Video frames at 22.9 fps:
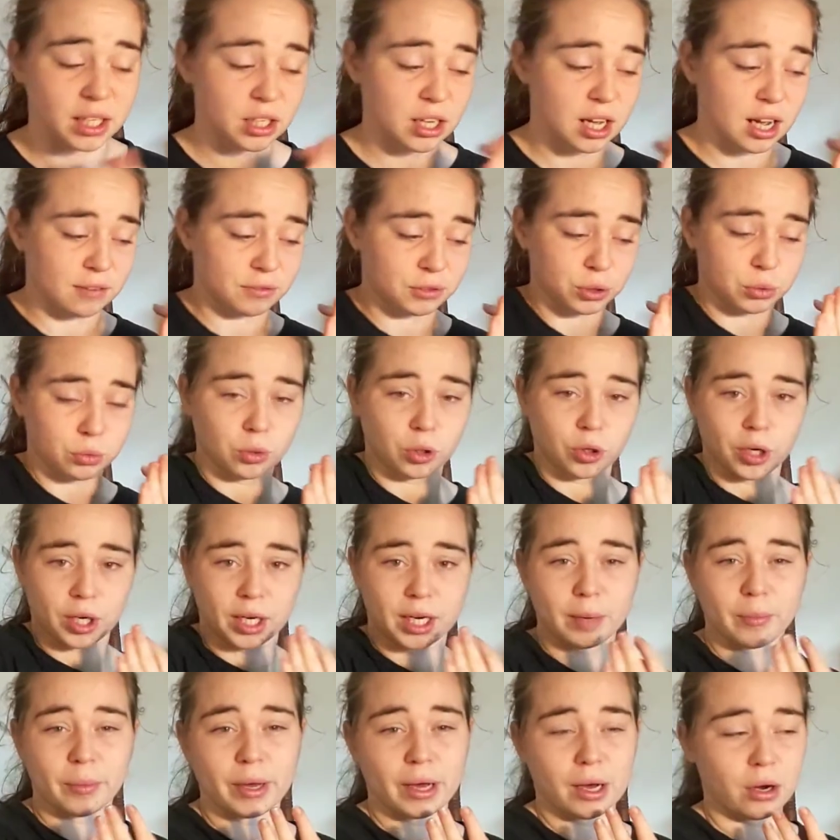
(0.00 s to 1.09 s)
You have to
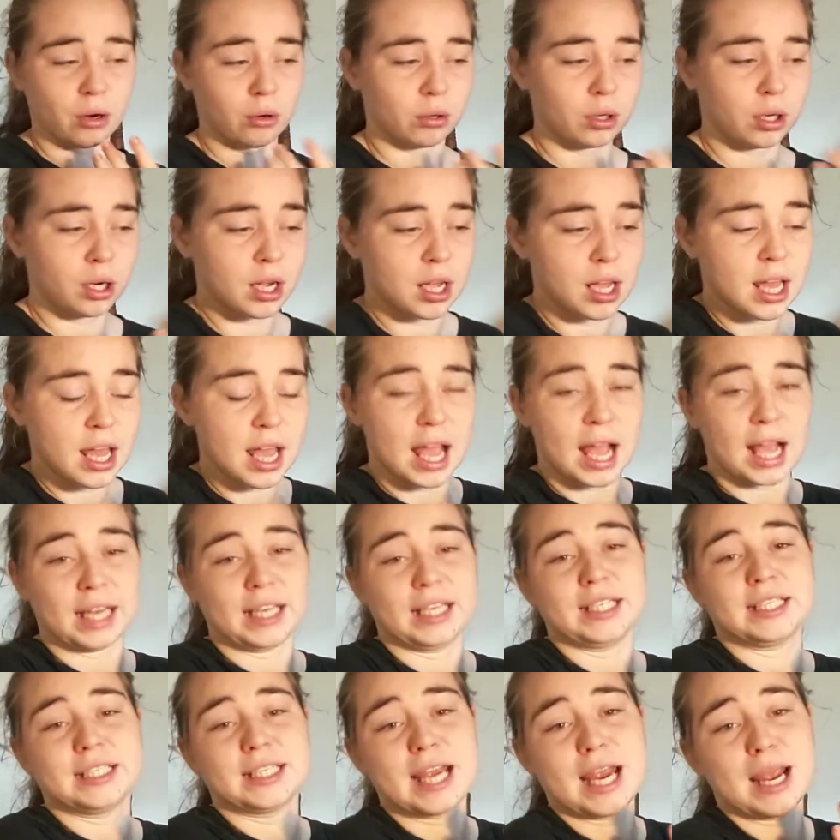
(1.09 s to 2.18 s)
worry about
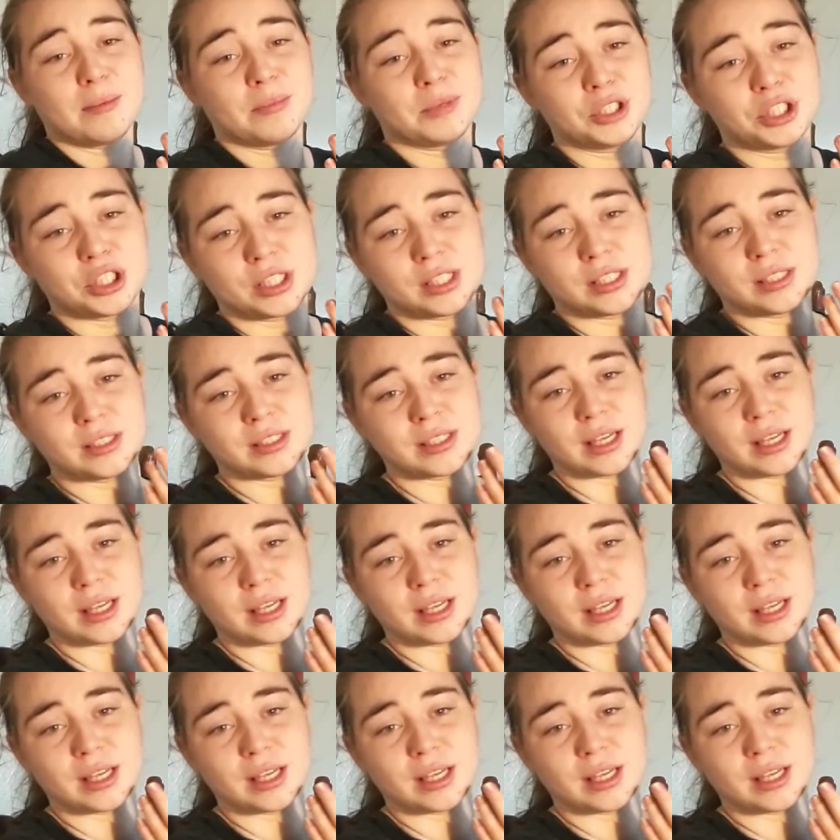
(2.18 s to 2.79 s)
any damages